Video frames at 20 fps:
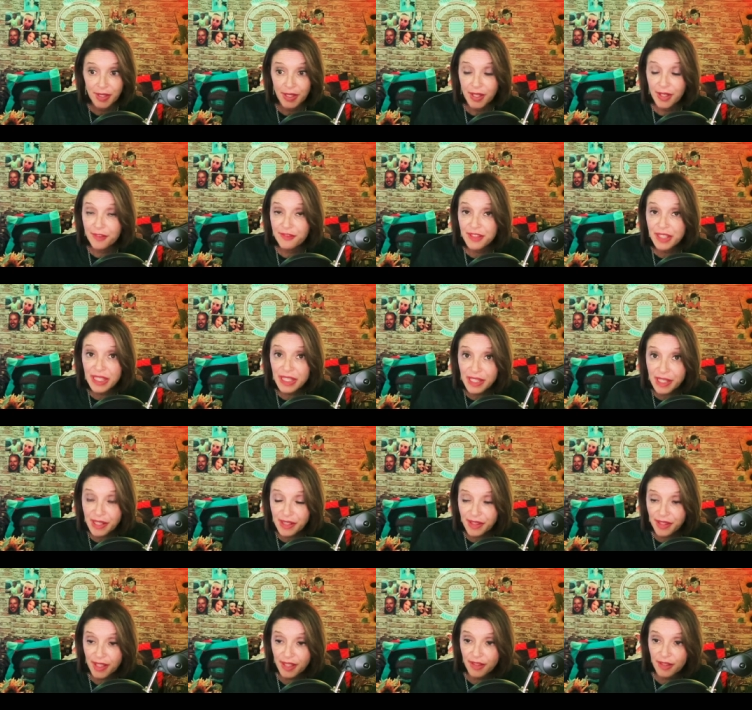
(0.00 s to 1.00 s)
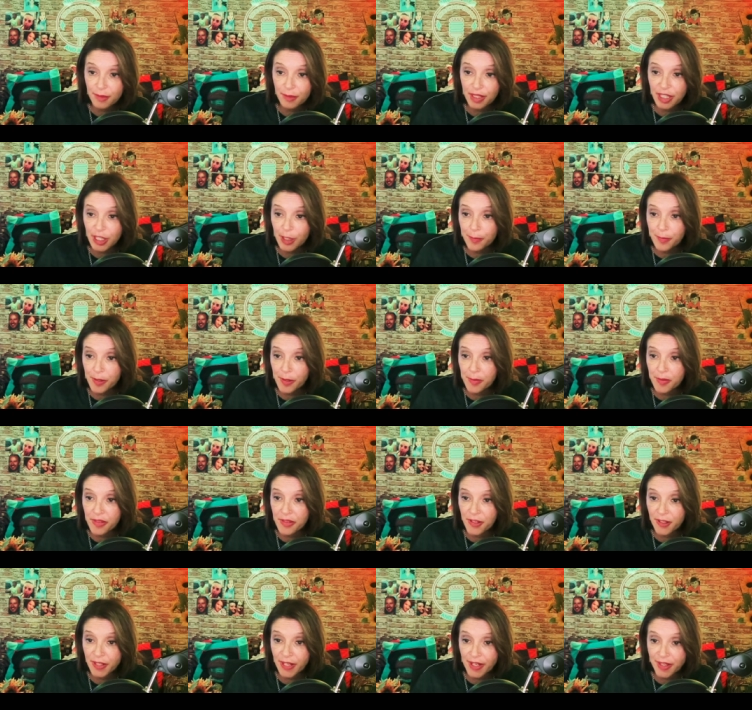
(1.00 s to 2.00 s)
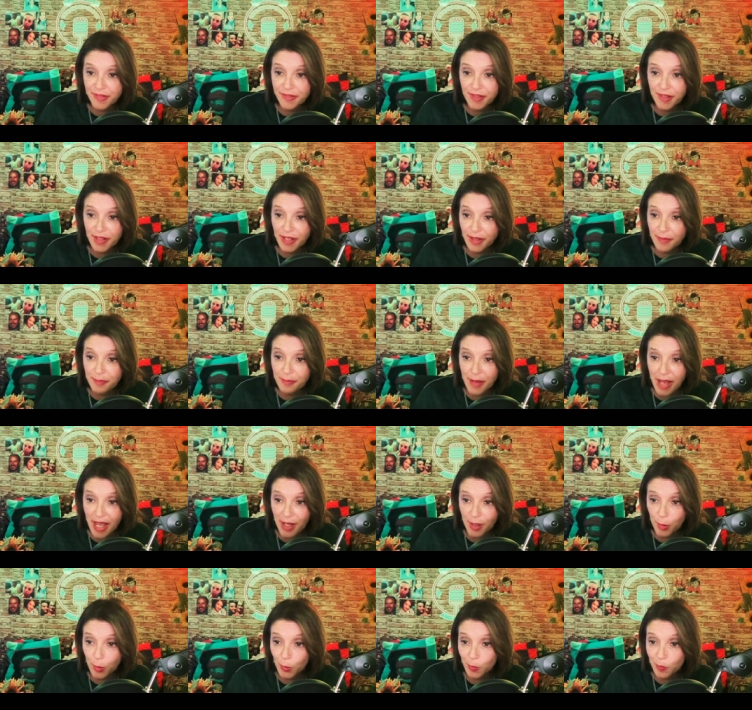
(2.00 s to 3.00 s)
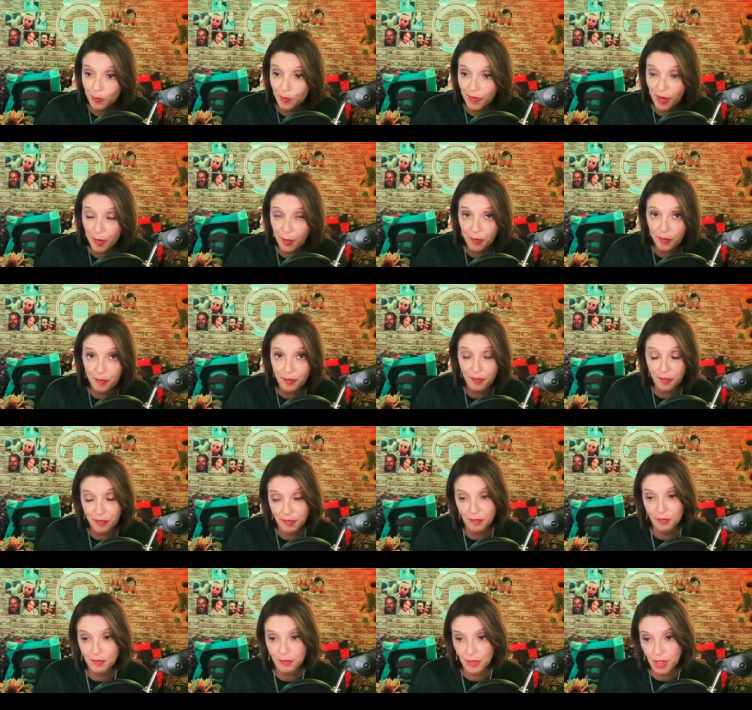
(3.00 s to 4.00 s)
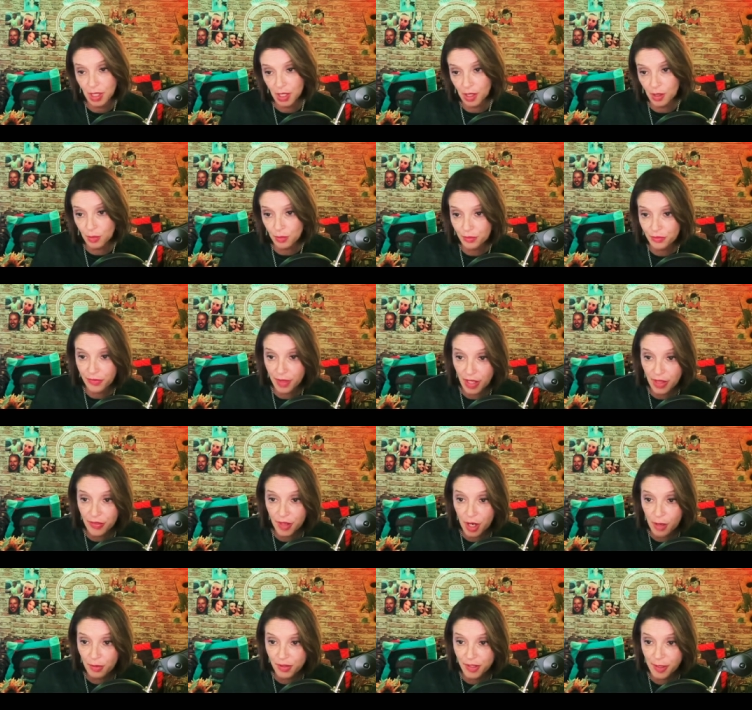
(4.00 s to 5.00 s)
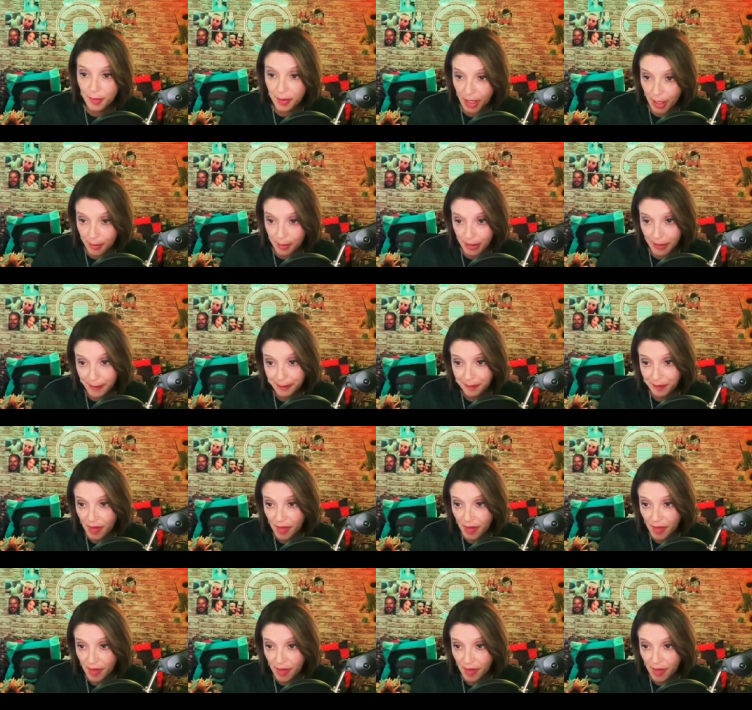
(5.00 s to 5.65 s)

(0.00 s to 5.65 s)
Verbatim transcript: of anything that would help them in their custody battle that you know they thought was upcoming